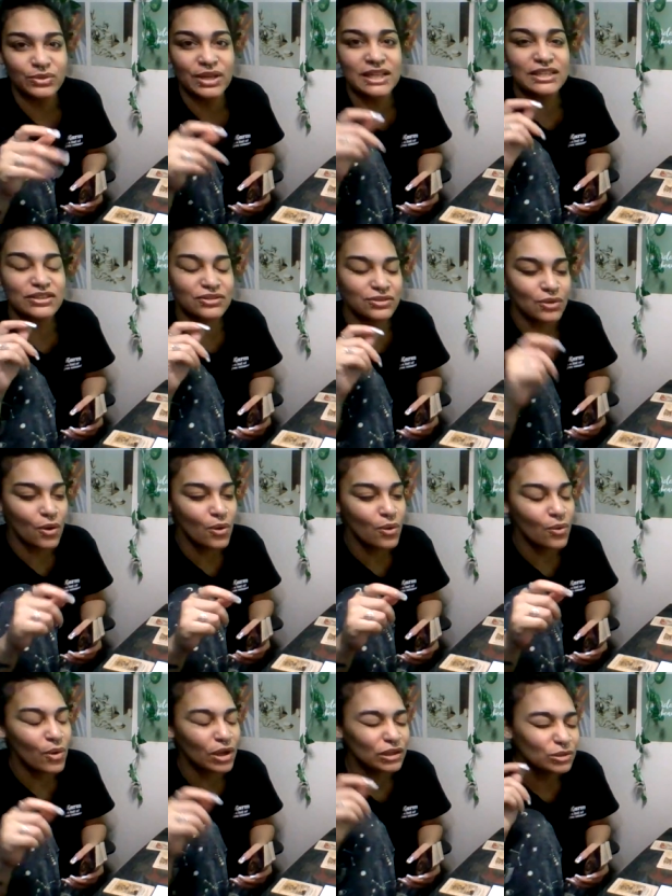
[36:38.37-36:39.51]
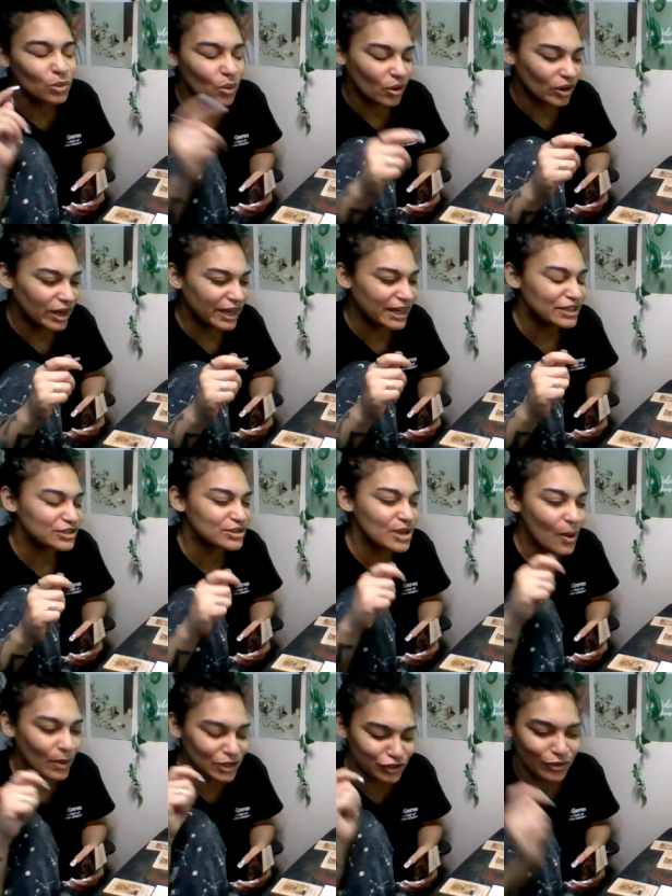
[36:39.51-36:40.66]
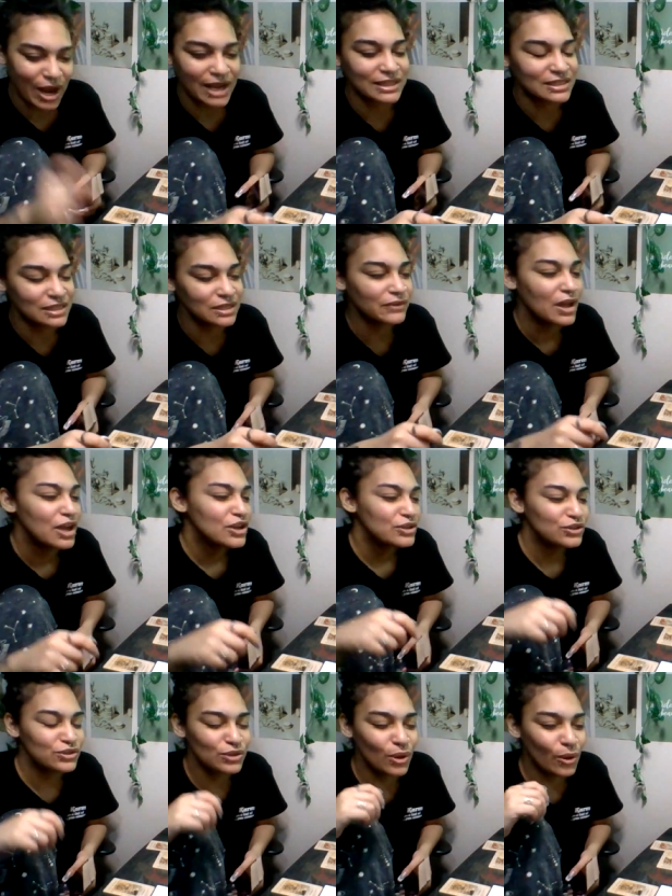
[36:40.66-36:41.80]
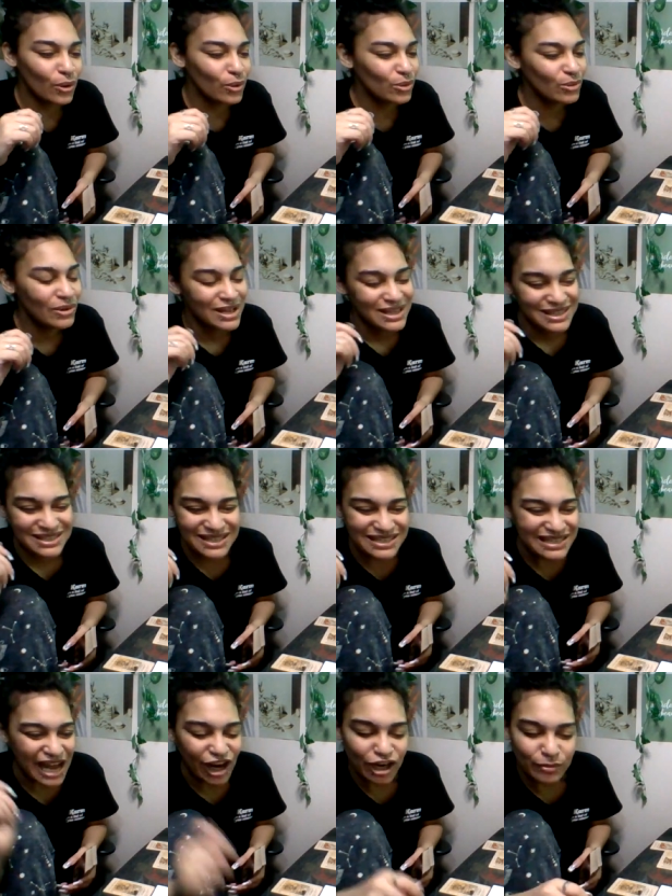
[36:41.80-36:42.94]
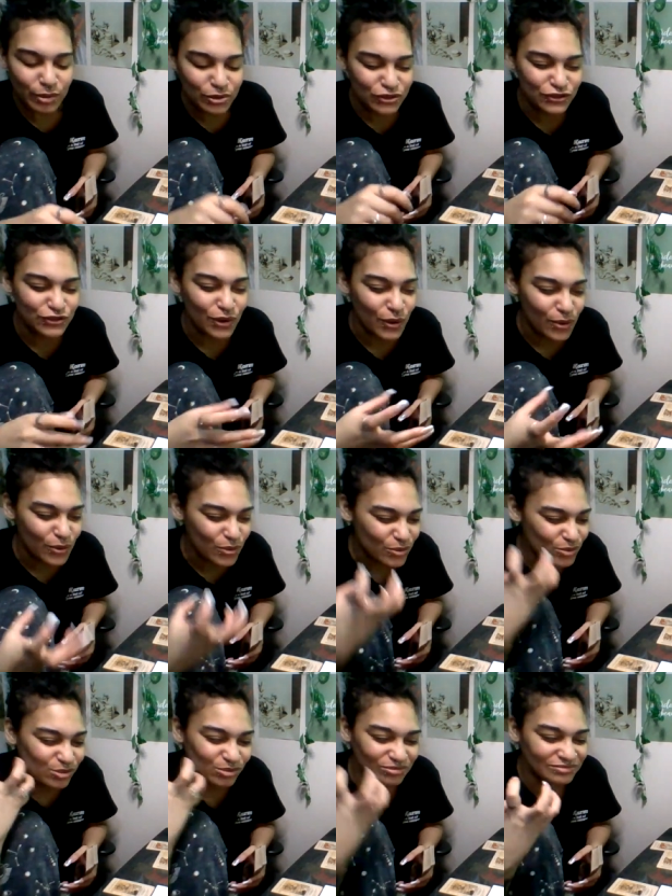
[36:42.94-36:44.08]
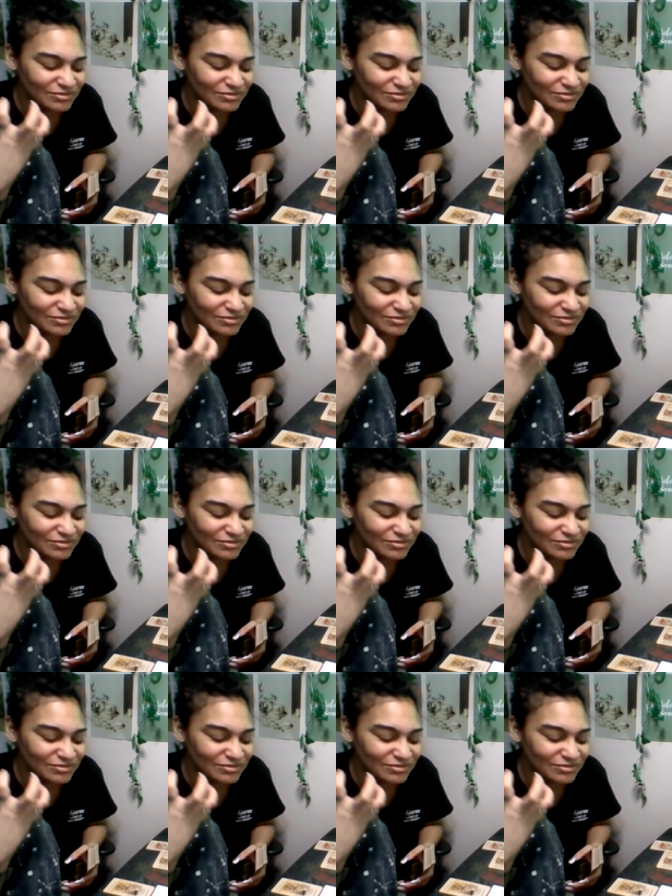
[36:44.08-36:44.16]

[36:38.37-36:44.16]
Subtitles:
It's so alluring, so attractive, so desirable, so